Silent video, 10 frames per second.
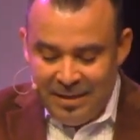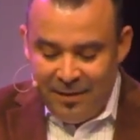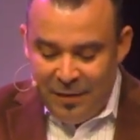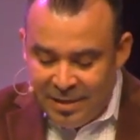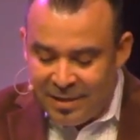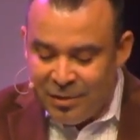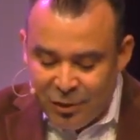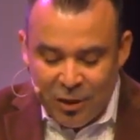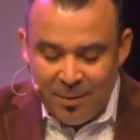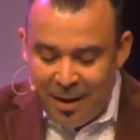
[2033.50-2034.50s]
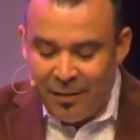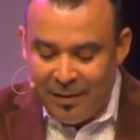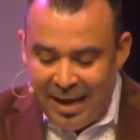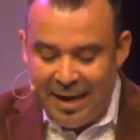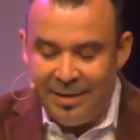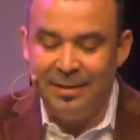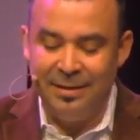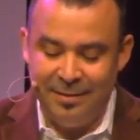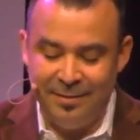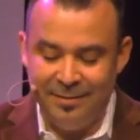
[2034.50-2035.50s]
If he's concerned about the land,
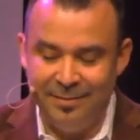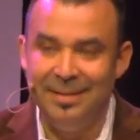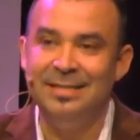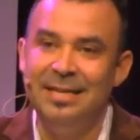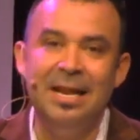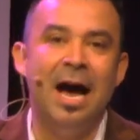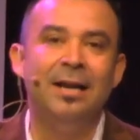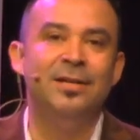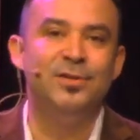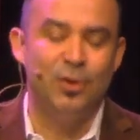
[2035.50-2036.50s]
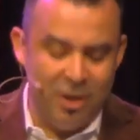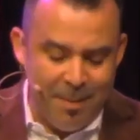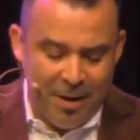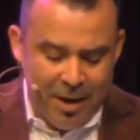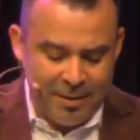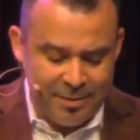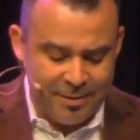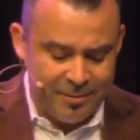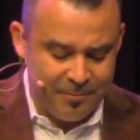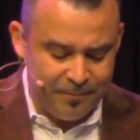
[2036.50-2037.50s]
is he not concerned about us?